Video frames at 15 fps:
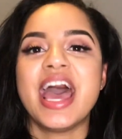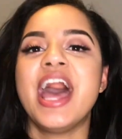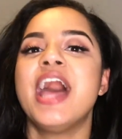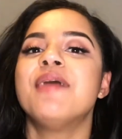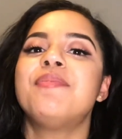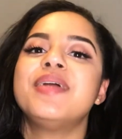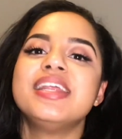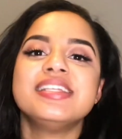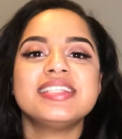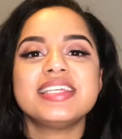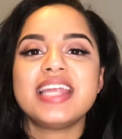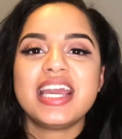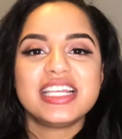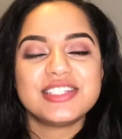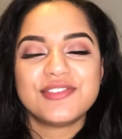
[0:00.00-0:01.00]
But in
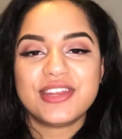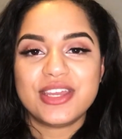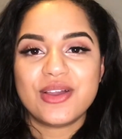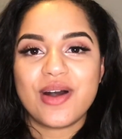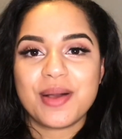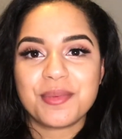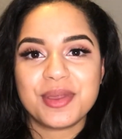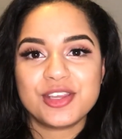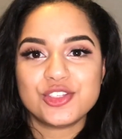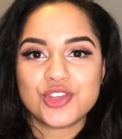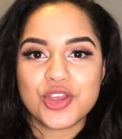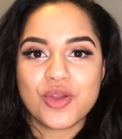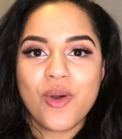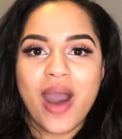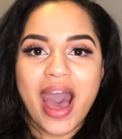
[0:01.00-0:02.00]
today's video, I'm going to show
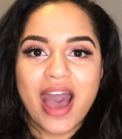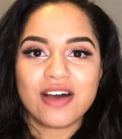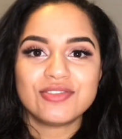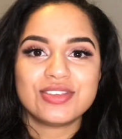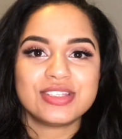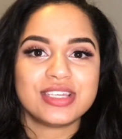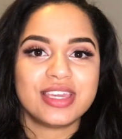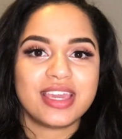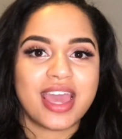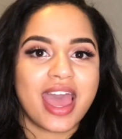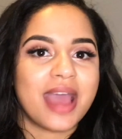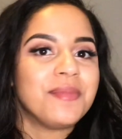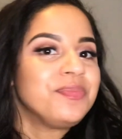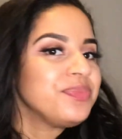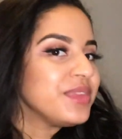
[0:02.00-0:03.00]
you how to
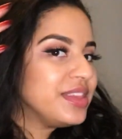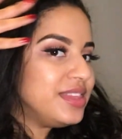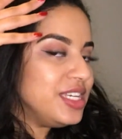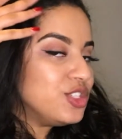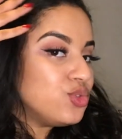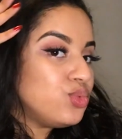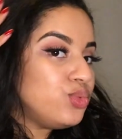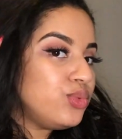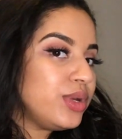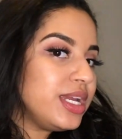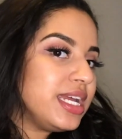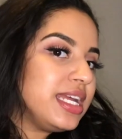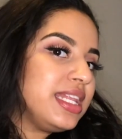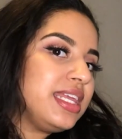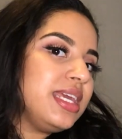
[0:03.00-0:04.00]
get these
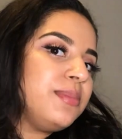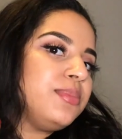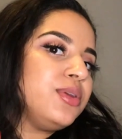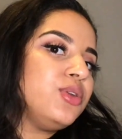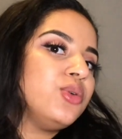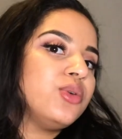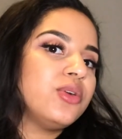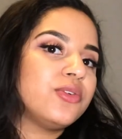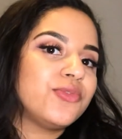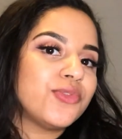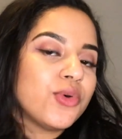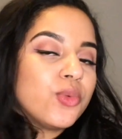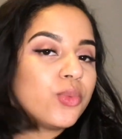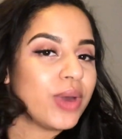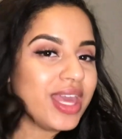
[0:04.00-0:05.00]
really
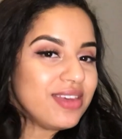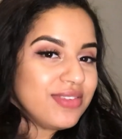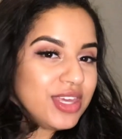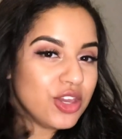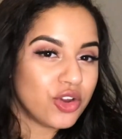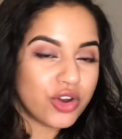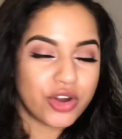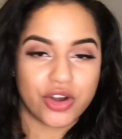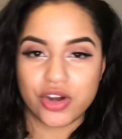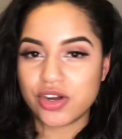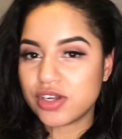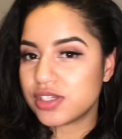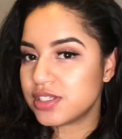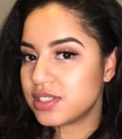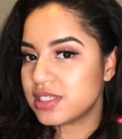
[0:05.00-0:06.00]
beautiful wavy
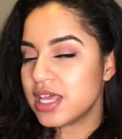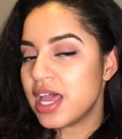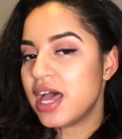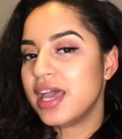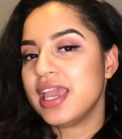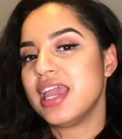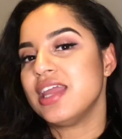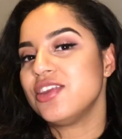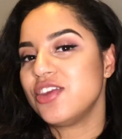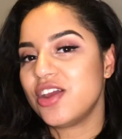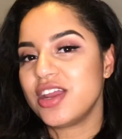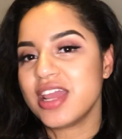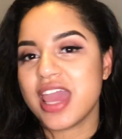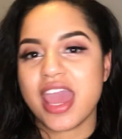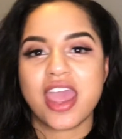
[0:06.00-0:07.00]
curls in your
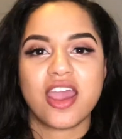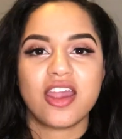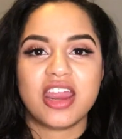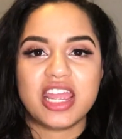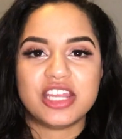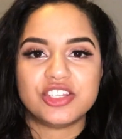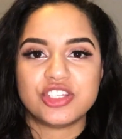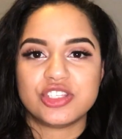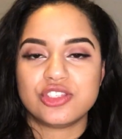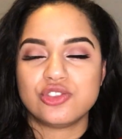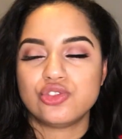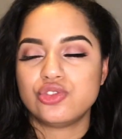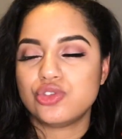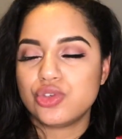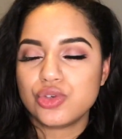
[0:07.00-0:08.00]
hair in just
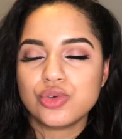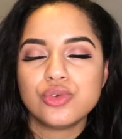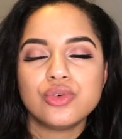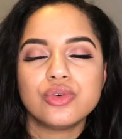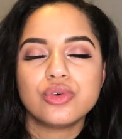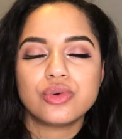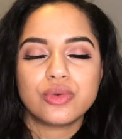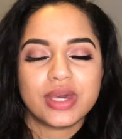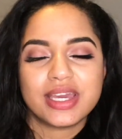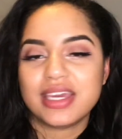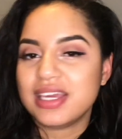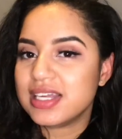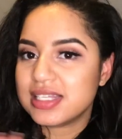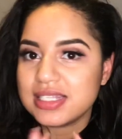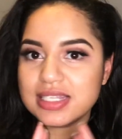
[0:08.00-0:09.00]
2 quick
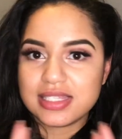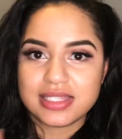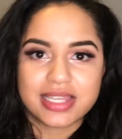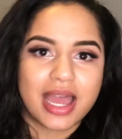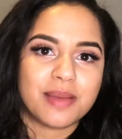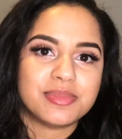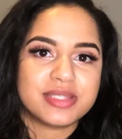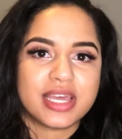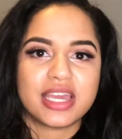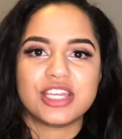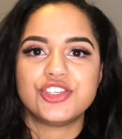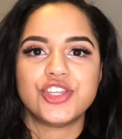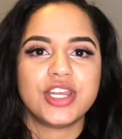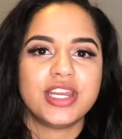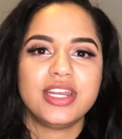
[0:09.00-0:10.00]
easy steps. Like, it
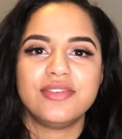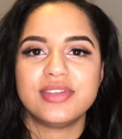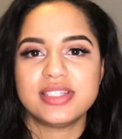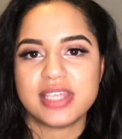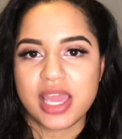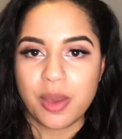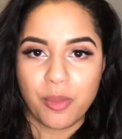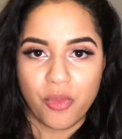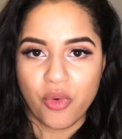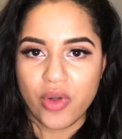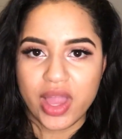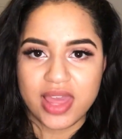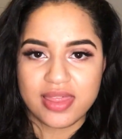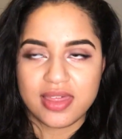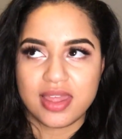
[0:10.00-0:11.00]
shouldn't even take more
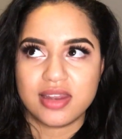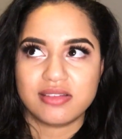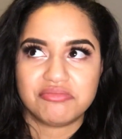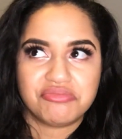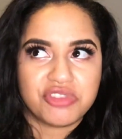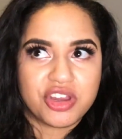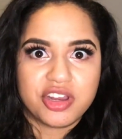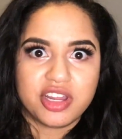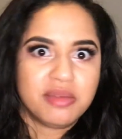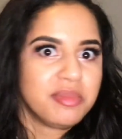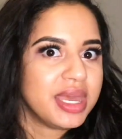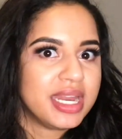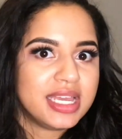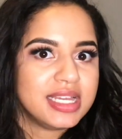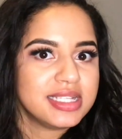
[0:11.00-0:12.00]
than 30
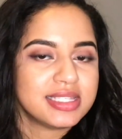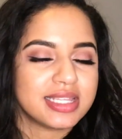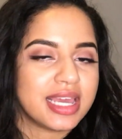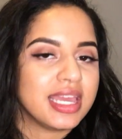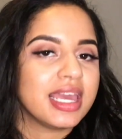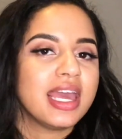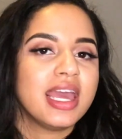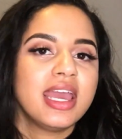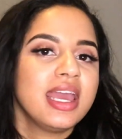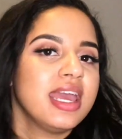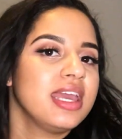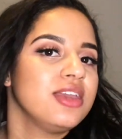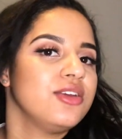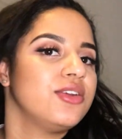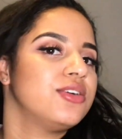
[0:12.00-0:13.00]
minutes, like,
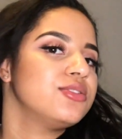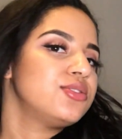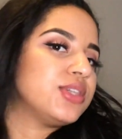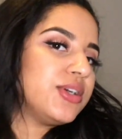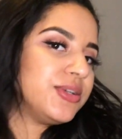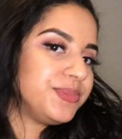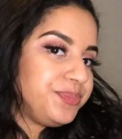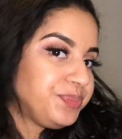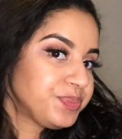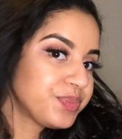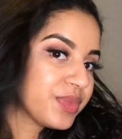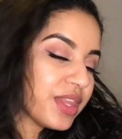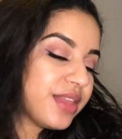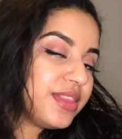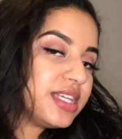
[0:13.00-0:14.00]
you know. So
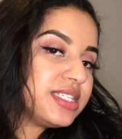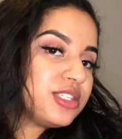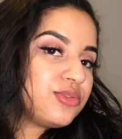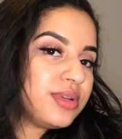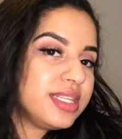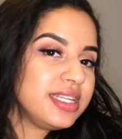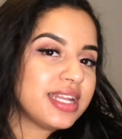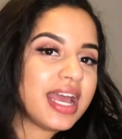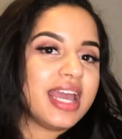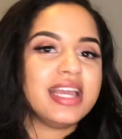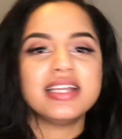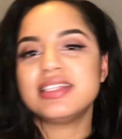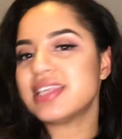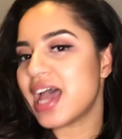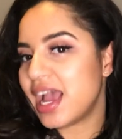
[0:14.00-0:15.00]
this is really
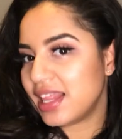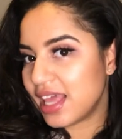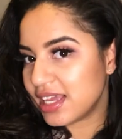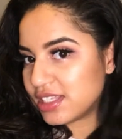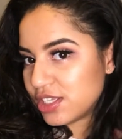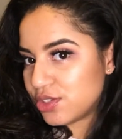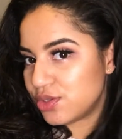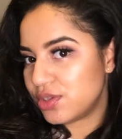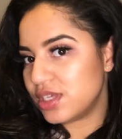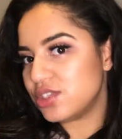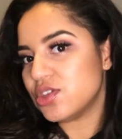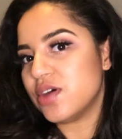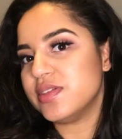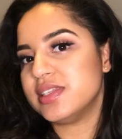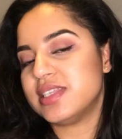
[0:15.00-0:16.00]
nice. I like to do this
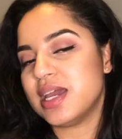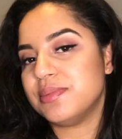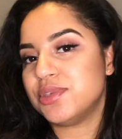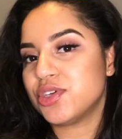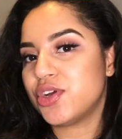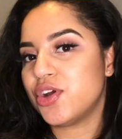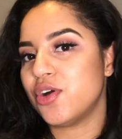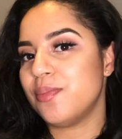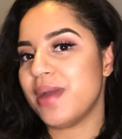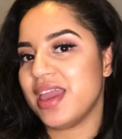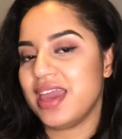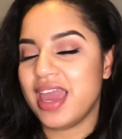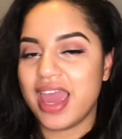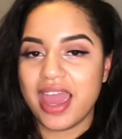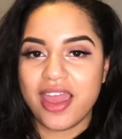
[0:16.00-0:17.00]
all the time to curl my
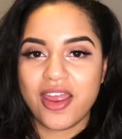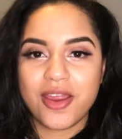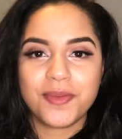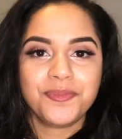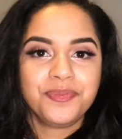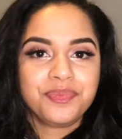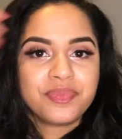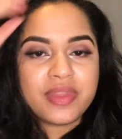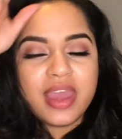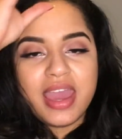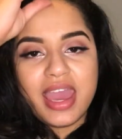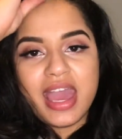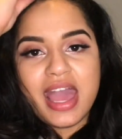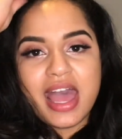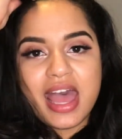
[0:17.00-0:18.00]
hair,
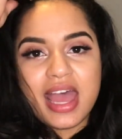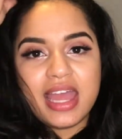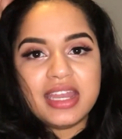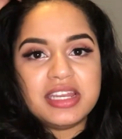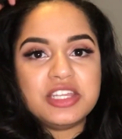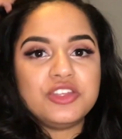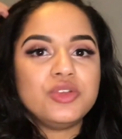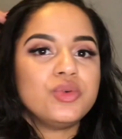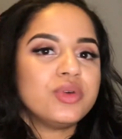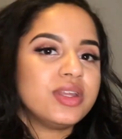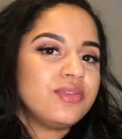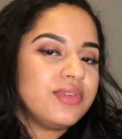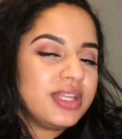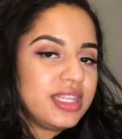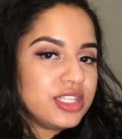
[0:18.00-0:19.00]
and you can
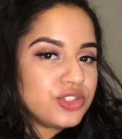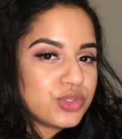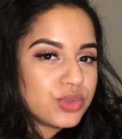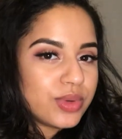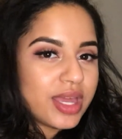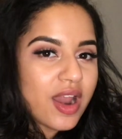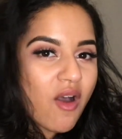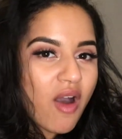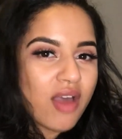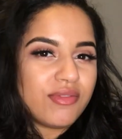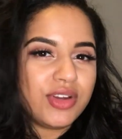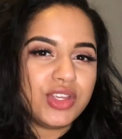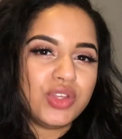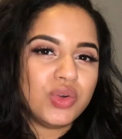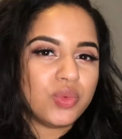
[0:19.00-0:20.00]
really do it however
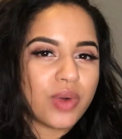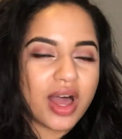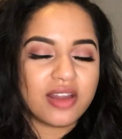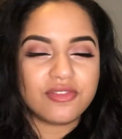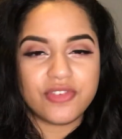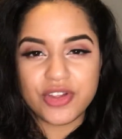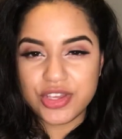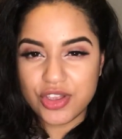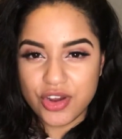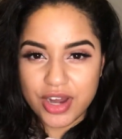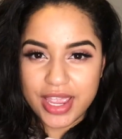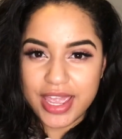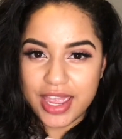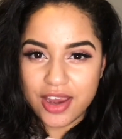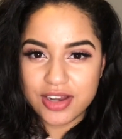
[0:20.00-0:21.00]
you want for your
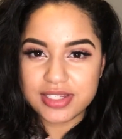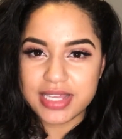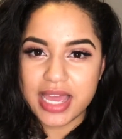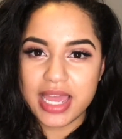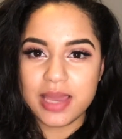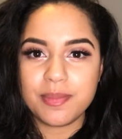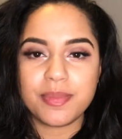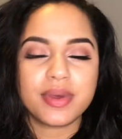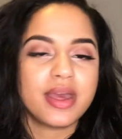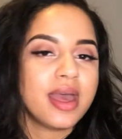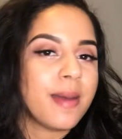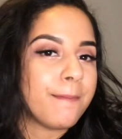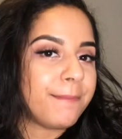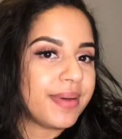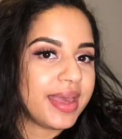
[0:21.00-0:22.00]
hair type,
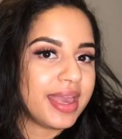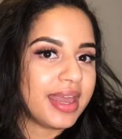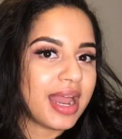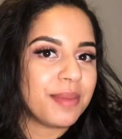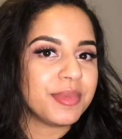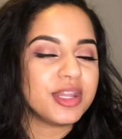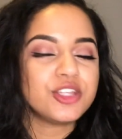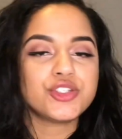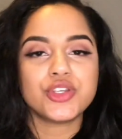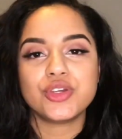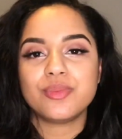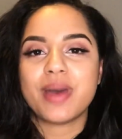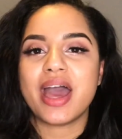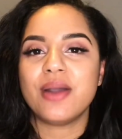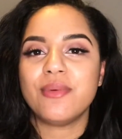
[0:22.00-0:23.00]
but I'm gonna show you
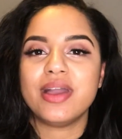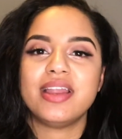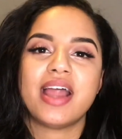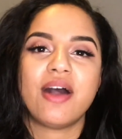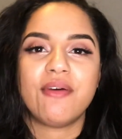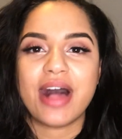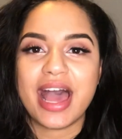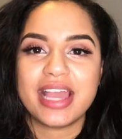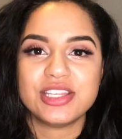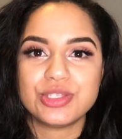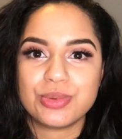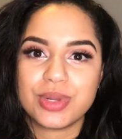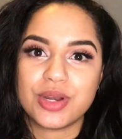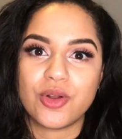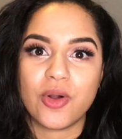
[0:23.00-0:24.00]
my way and how I do
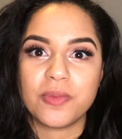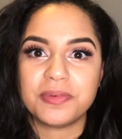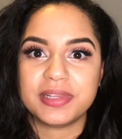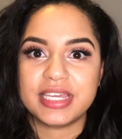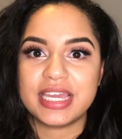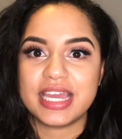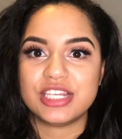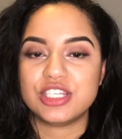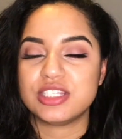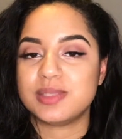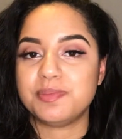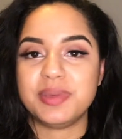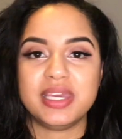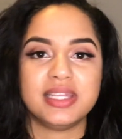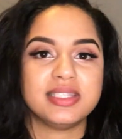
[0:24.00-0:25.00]
it, and hopefully it just
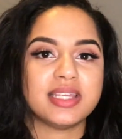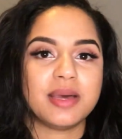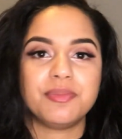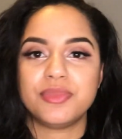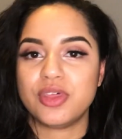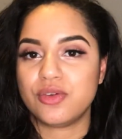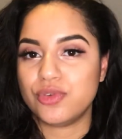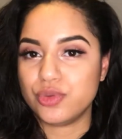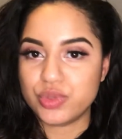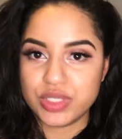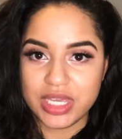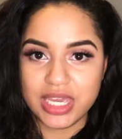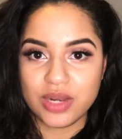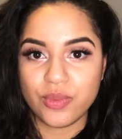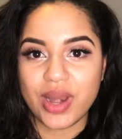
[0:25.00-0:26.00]
speeds up the
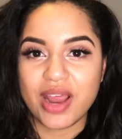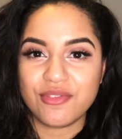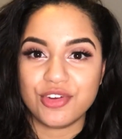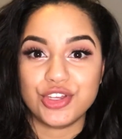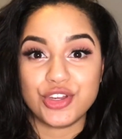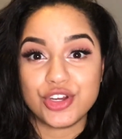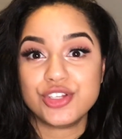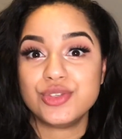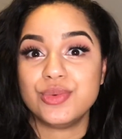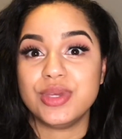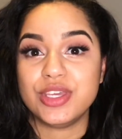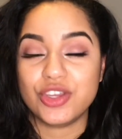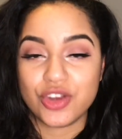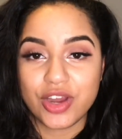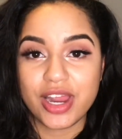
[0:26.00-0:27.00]
routine whenever you're doing
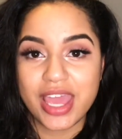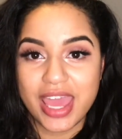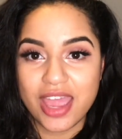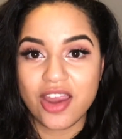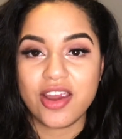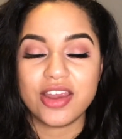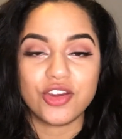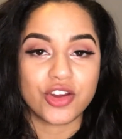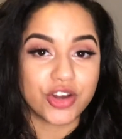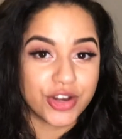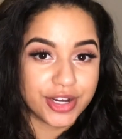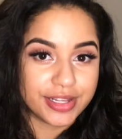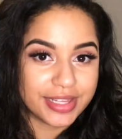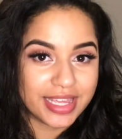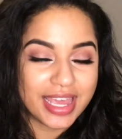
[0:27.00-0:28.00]
your hair and you're
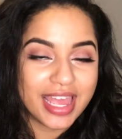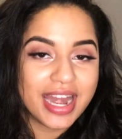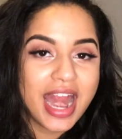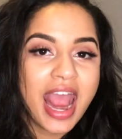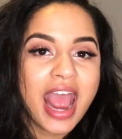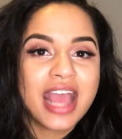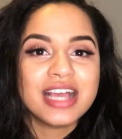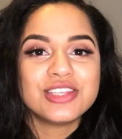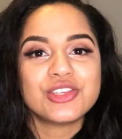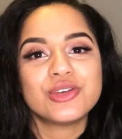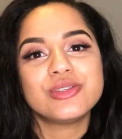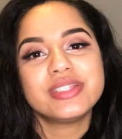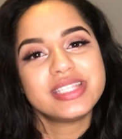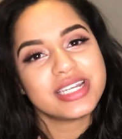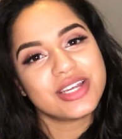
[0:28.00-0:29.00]
curling it. So
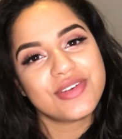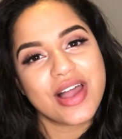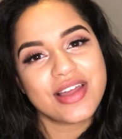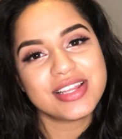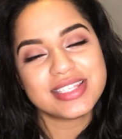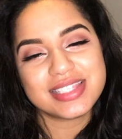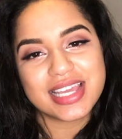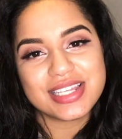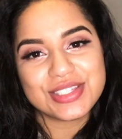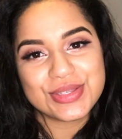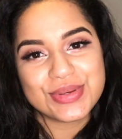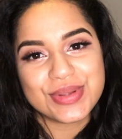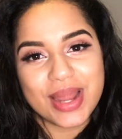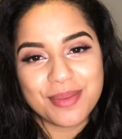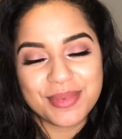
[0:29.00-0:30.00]
stick around and stay
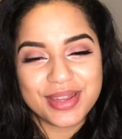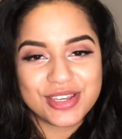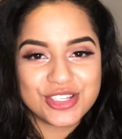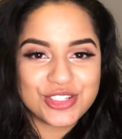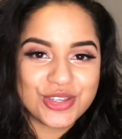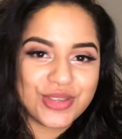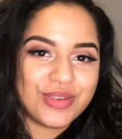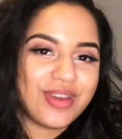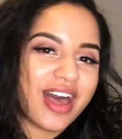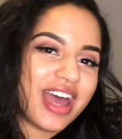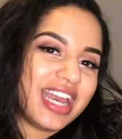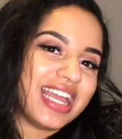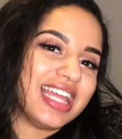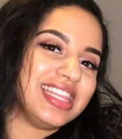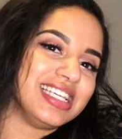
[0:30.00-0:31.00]
tuned. I'm gonna show you how to
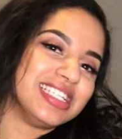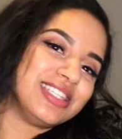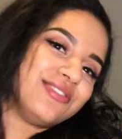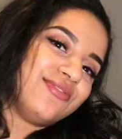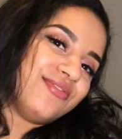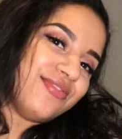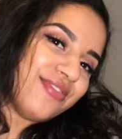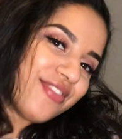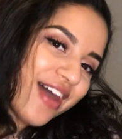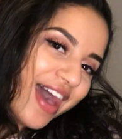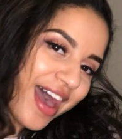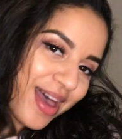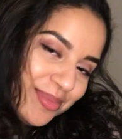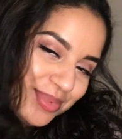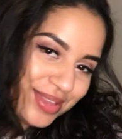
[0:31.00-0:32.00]
get these
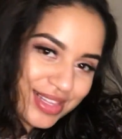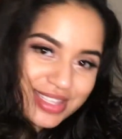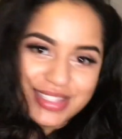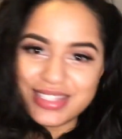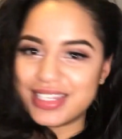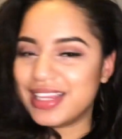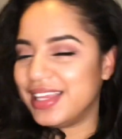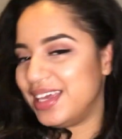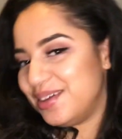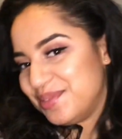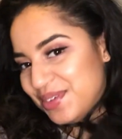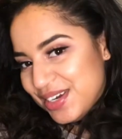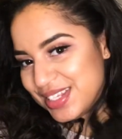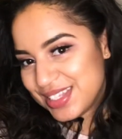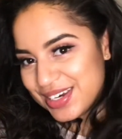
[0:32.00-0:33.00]
fabulous
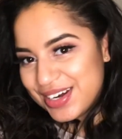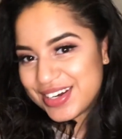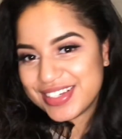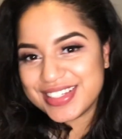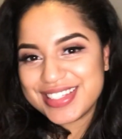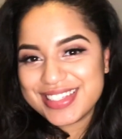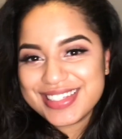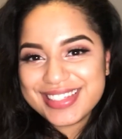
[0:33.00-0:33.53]
glamorous curls.